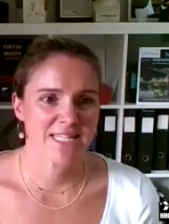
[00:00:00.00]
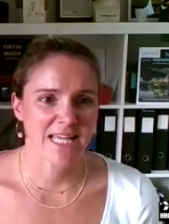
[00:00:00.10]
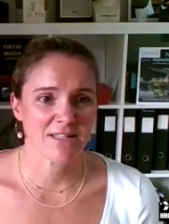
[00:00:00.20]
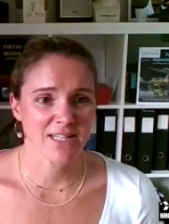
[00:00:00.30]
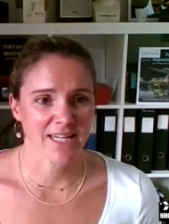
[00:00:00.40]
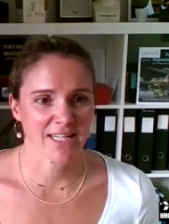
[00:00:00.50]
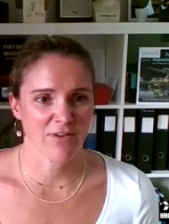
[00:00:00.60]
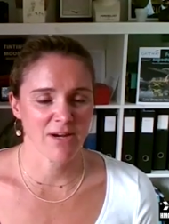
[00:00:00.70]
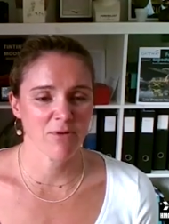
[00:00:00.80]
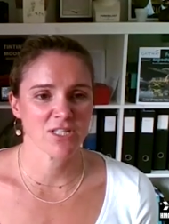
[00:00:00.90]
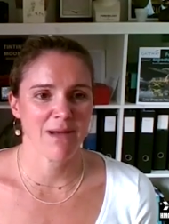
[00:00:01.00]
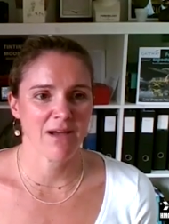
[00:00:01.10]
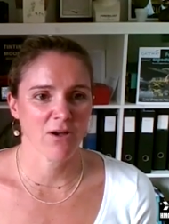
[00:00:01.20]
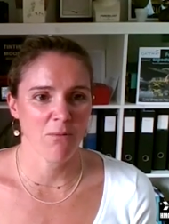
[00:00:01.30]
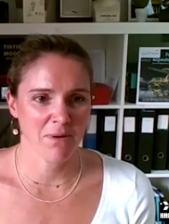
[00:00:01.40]
it sounds like it's very much
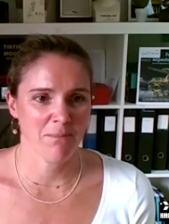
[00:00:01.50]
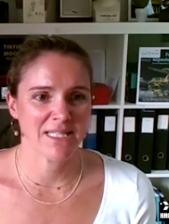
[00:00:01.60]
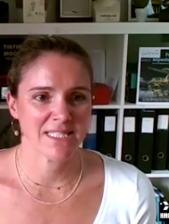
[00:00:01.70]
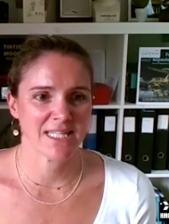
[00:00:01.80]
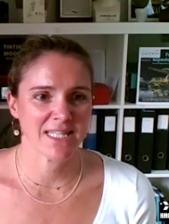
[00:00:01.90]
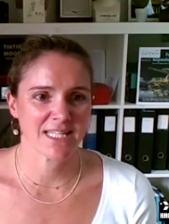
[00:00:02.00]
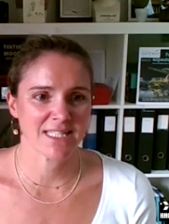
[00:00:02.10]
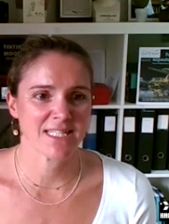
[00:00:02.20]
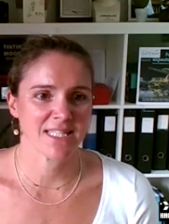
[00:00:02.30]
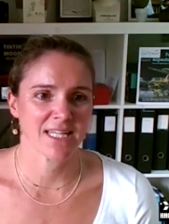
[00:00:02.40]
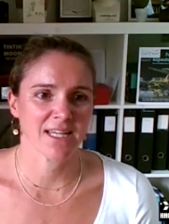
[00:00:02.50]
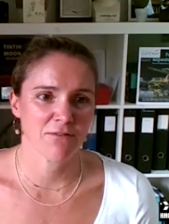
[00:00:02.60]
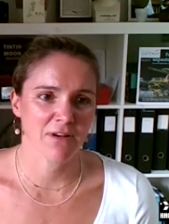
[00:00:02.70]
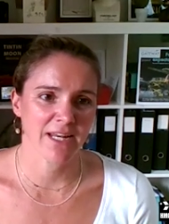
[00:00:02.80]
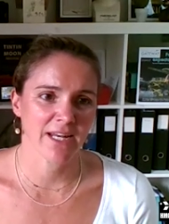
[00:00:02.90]
about complementing the existing kind
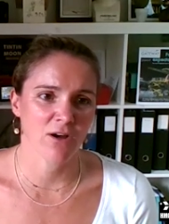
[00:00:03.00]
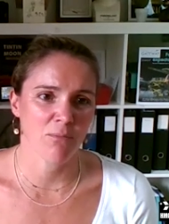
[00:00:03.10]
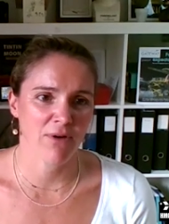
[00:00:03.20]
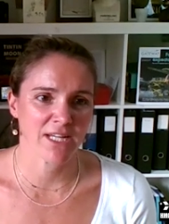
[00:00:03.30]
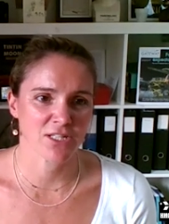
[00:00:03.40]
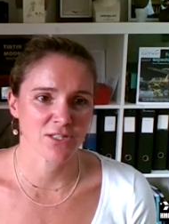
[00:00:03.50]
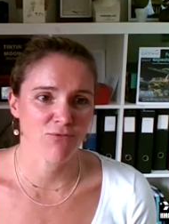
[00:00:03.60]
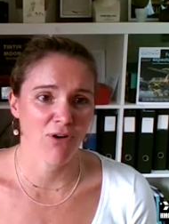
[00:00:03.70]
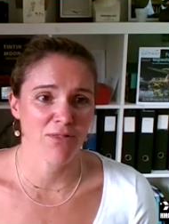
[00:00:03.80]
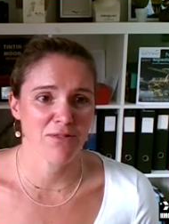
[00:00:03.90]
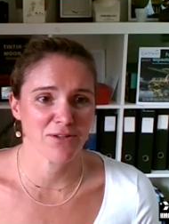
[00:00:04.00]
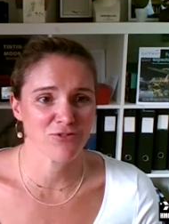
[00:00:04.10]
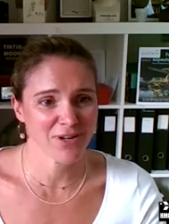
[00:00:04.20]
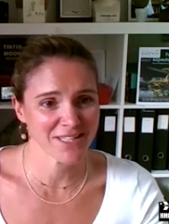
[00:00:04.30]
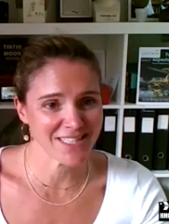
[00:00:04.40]
of cleaning operations rather than
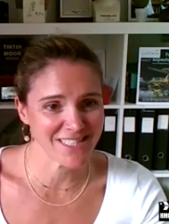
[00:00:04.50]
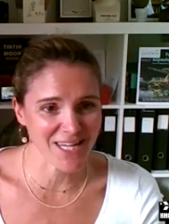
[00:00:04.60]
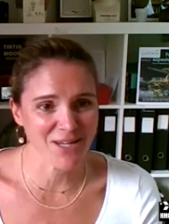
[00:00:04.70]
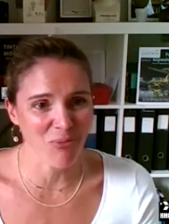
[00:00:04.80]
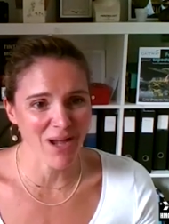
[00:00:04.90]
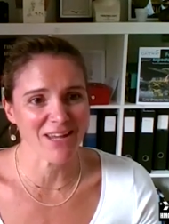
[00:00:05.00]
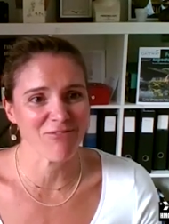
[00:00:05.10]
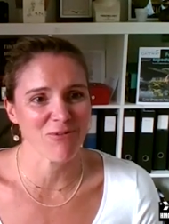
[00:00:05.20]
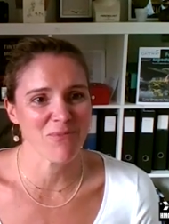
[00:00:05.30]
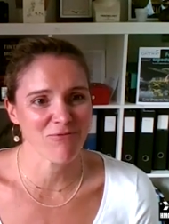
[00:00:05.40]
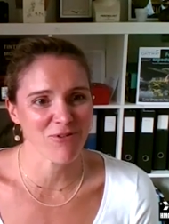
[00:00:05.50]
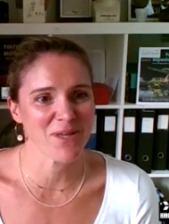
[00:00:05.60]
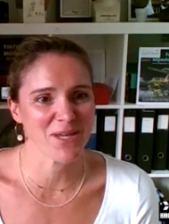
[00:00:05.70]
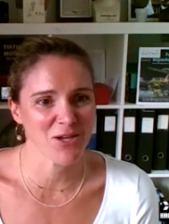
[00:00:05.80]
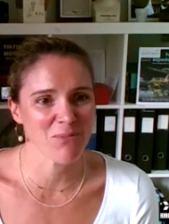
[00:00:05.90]
trying to take away from
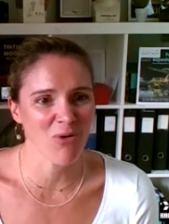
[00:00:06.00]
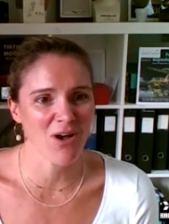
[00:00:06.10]
the human